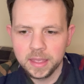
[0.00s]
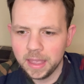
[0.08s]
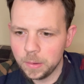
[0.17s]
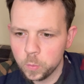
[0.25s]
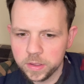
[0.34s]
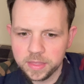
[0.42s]

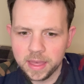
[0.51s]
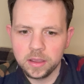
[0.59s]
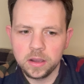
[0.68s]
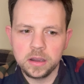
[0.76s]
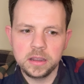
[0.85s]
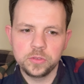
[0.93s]
And with our
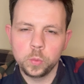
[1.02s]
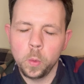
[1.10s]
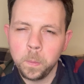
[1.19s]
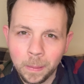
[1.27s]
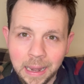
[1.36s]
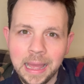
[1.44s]
guides, we'll
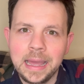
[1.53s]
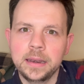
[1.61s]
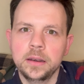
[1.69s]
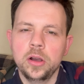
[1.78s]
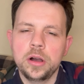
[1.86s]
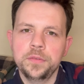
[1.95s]

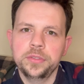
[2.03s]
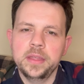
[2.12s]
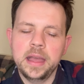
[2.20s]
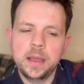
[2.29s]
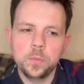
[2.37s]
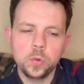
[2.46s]
plan after
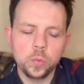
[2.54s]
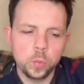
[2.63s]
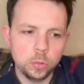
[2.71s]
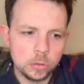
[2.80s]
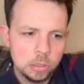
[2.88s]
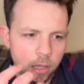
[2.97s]
that and we'll,
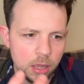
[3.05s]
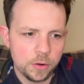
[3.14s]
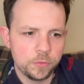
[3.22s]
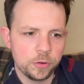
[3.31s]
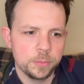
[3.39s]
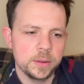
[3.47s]
we'll learn
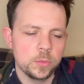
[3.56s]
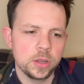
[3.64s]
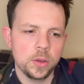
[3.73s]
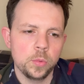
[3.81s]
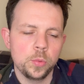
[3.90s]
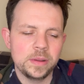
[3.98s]
from it. And we'll
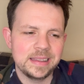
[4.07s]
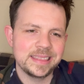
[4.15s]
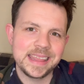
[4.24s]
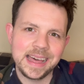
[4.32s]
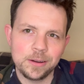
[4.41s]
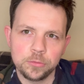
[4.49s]
go, well, we did
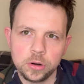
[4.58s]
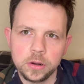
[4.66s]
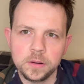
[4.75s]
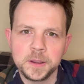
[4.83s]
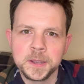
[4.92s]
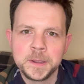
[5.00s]
that
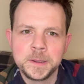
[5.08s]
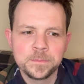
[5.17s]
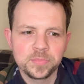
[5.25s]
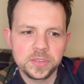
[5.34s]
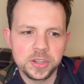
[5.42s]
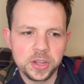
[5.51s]
wrong.
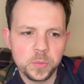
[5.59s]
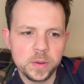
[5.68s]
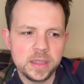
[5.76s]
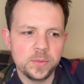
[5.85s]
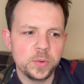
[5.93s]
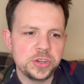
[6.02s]
You know,
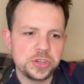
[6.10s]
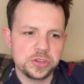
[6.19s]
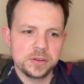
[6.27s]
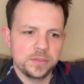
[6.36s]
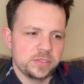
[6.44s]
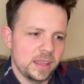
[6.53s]
we, we
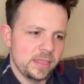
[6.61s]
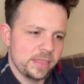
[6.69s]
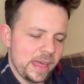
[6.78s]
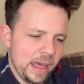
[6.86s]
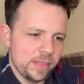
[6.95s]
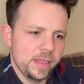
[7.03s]
shouldn't have said
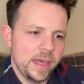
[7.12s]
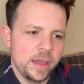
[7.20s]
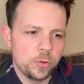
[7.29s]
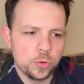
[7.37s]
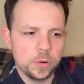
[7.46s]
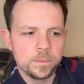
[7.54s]
that there
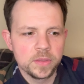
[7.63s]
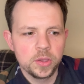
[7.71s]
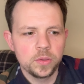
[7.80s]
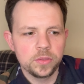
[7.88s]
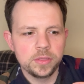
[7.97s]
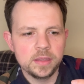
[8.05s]
or
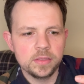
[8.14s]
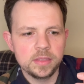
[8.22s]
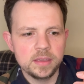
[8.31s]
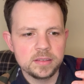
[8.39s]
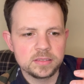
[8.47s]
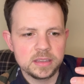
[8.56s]
th-
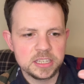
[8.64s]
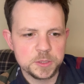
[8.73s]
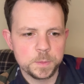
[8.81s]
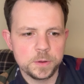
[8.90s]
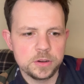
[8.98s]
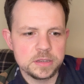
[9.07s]
this
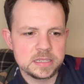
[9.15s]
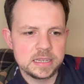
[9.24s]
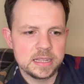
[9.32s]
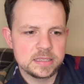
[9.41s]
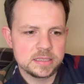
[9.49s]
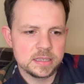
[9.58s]
experience
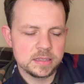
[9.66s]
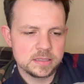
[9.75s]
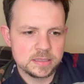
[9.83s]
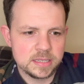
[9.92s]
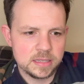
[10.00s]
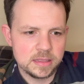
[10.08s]
led to,
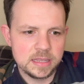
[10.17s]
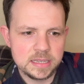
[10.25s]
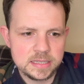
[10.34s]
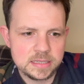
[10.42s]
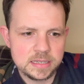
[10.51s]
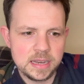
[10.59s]
to
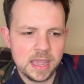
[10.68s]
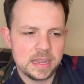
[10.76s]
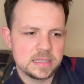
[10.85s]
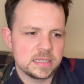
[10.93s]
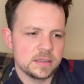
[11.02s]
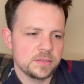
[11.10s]
this
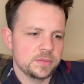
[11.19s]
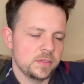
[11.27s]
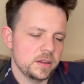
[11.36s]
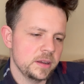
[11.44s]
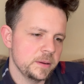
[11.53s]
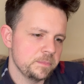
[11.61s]
negative
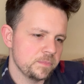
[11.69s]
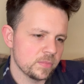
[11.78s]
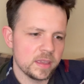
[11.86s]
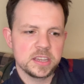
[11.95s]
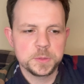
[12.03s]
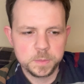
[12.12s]
um,
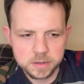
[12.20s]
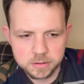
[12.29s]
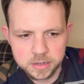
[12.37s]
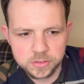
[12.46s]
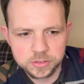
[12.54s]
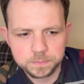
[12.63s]

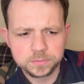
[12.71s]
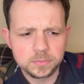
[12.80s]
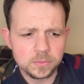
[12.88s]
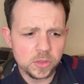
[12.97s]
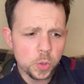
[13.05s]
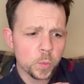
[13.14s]
experience.
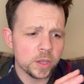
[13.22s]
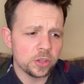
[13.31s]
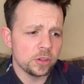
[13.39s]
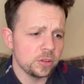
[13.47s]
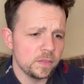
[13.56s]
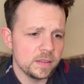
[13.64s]
We could
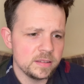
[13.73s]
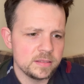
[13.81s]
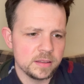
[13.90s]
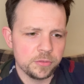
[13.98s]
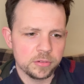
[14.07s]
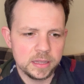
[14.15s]
have done this
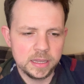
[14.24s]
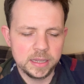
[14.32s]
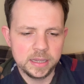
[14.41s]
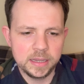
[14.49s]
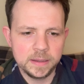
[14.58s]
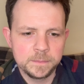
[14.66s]
differently
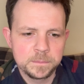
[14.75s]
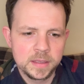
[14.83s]
here.